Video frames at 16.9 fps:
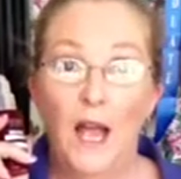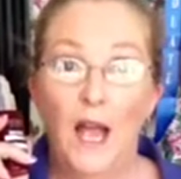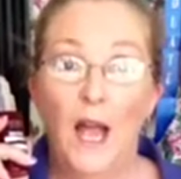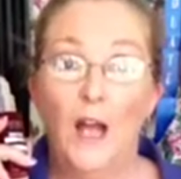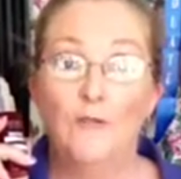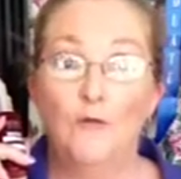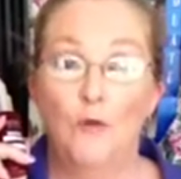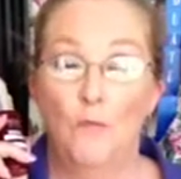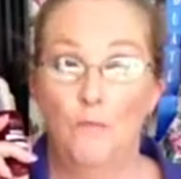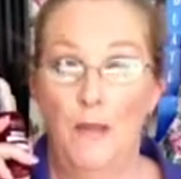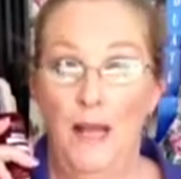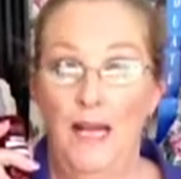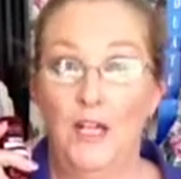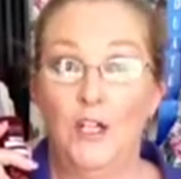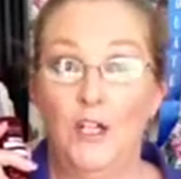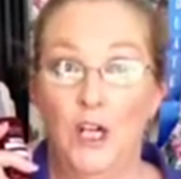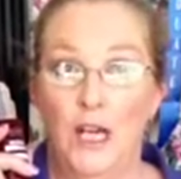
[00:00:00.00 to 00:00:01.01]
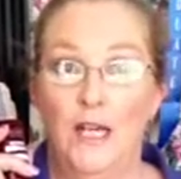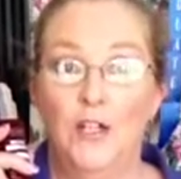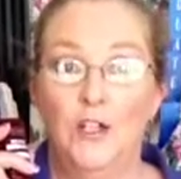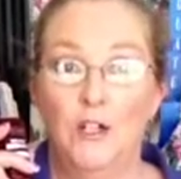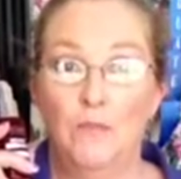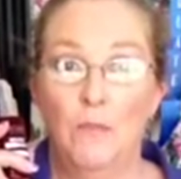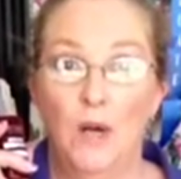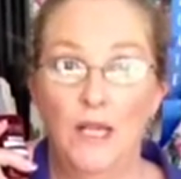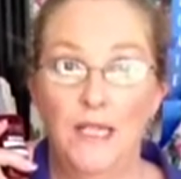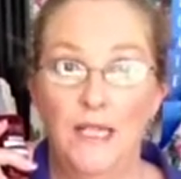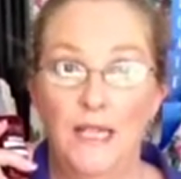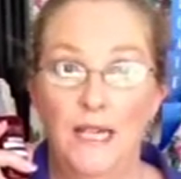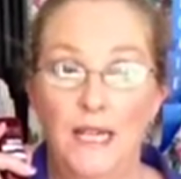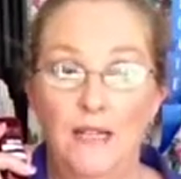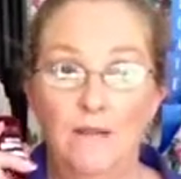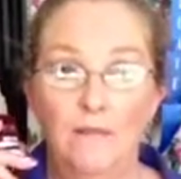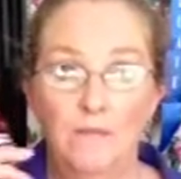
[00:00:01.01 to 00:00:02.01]
a dramatic change in my
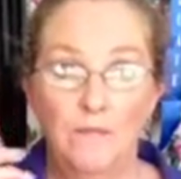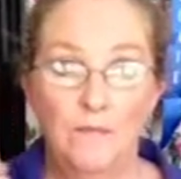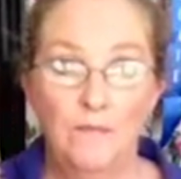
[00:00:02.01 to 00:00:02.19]
skin.